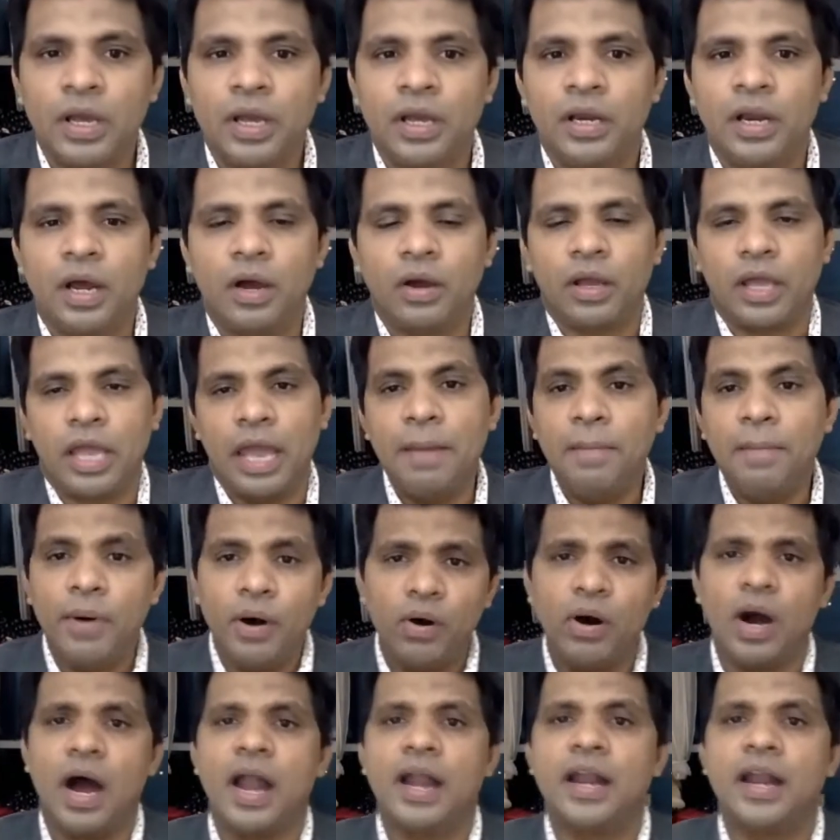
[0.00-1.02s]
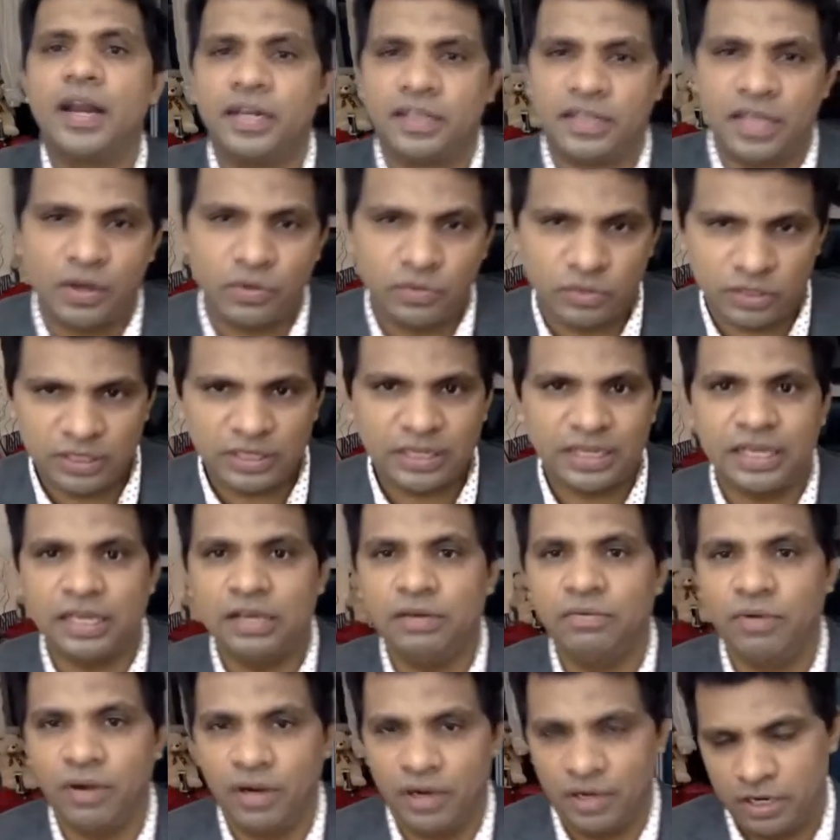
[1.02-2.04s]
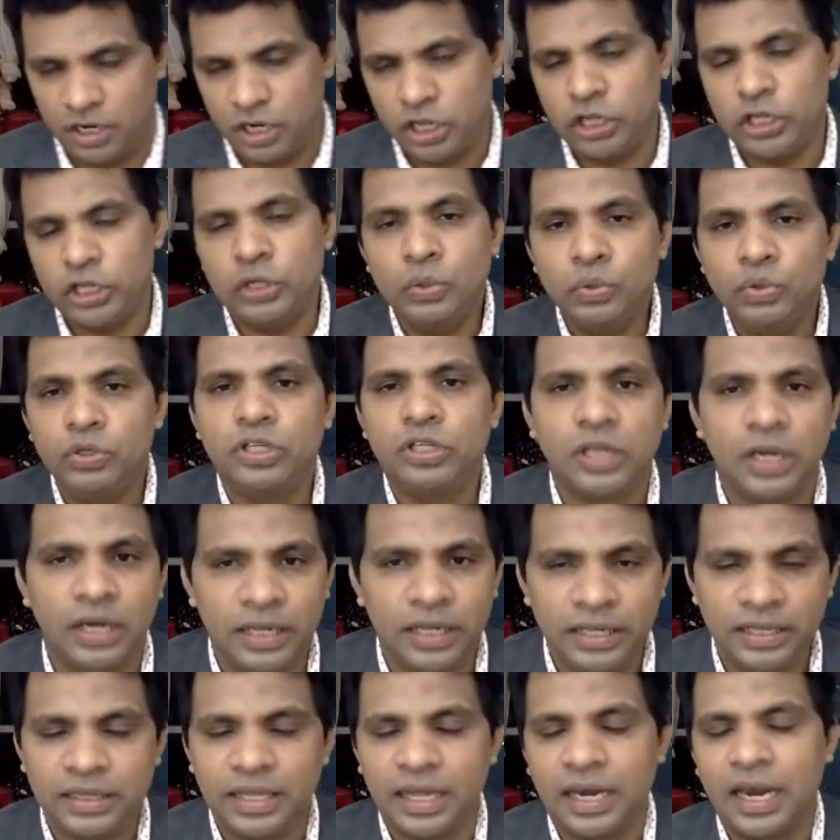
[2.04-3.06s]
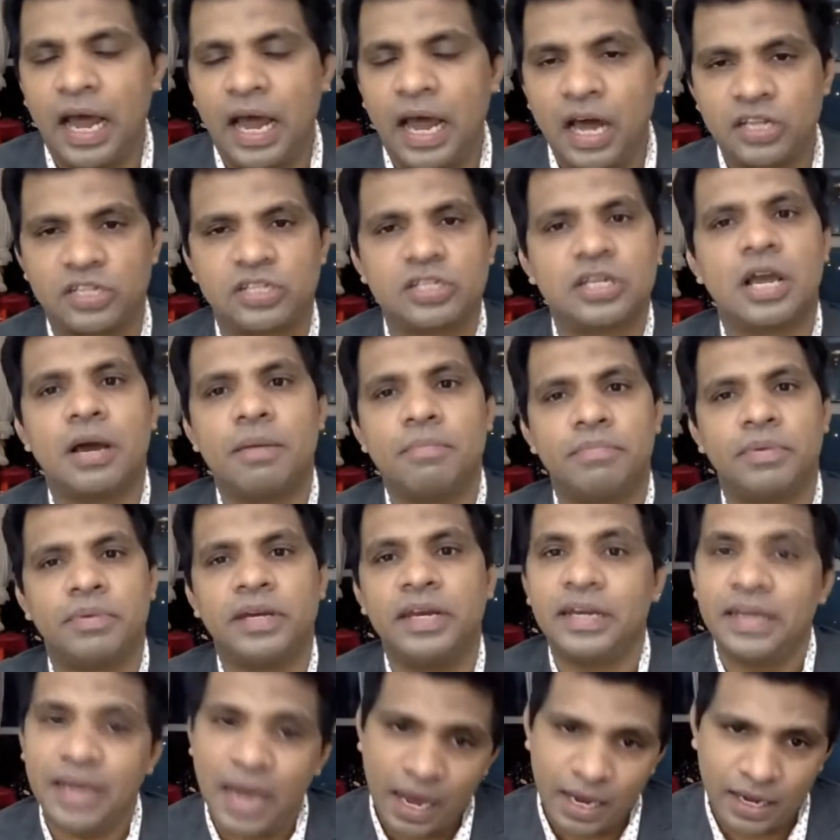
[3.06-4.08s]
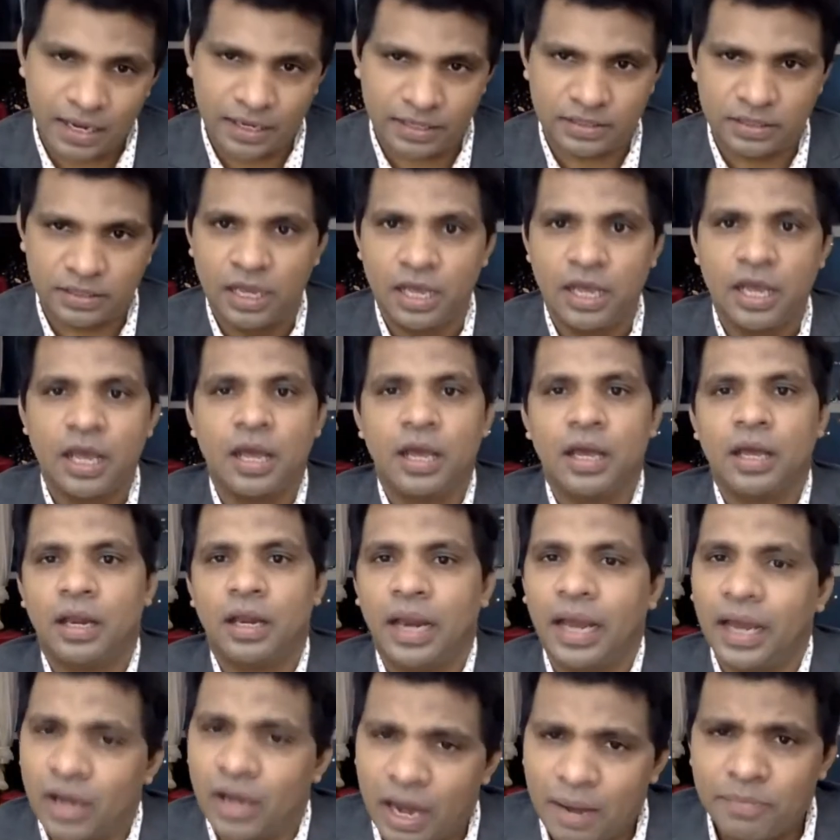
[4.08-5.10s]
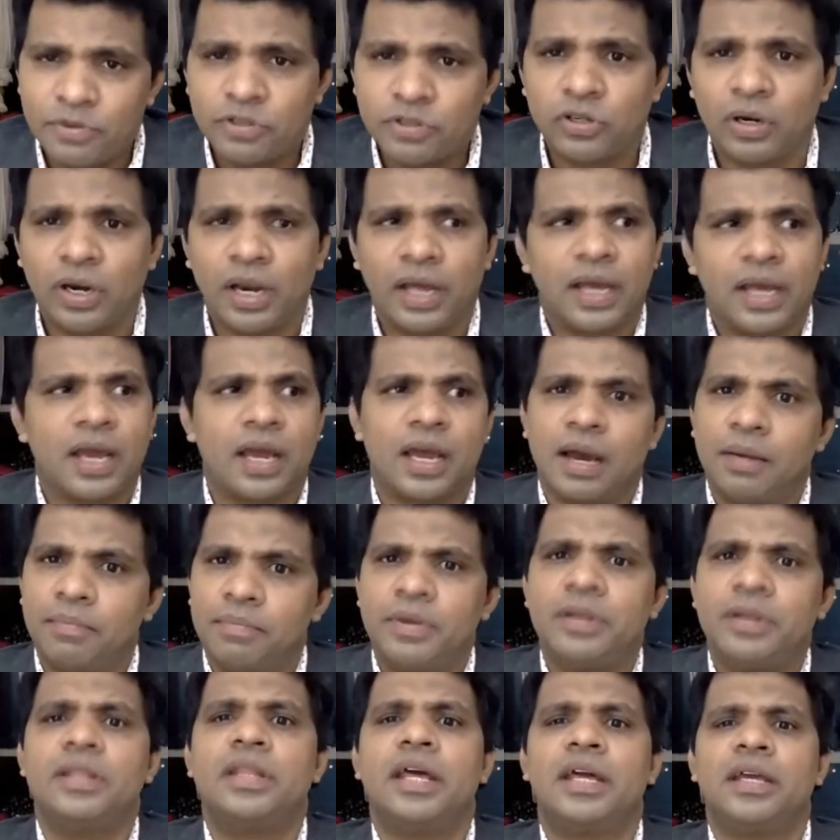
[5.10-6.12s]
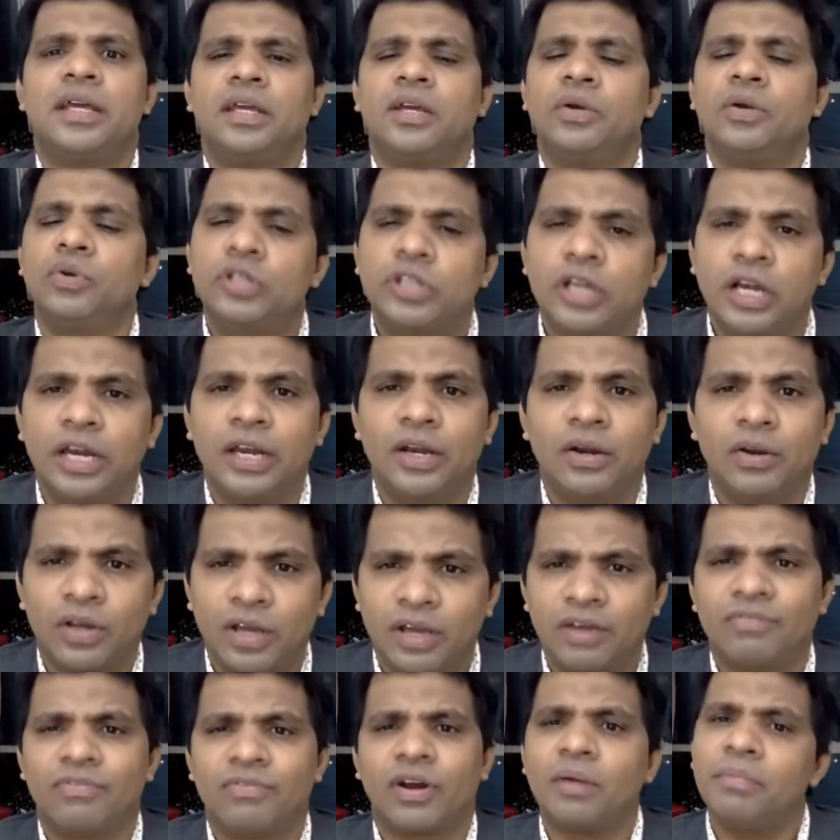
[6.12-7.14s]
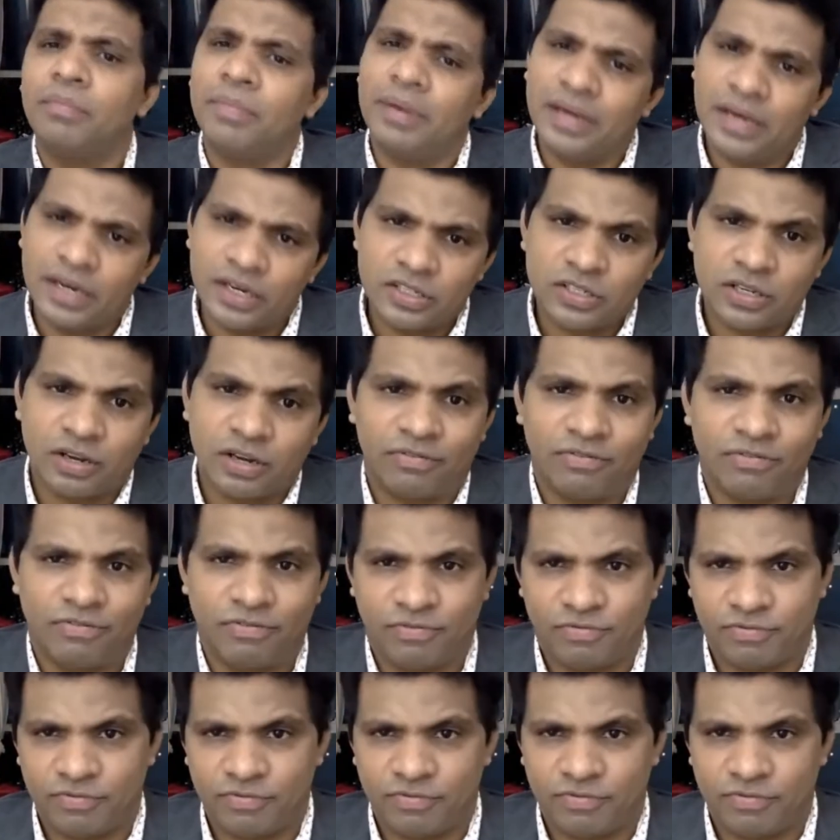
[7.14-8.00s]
Now, above 100,000 keyword, usually the large company targets. Like Amazon, like a company, they're usually looking for millions of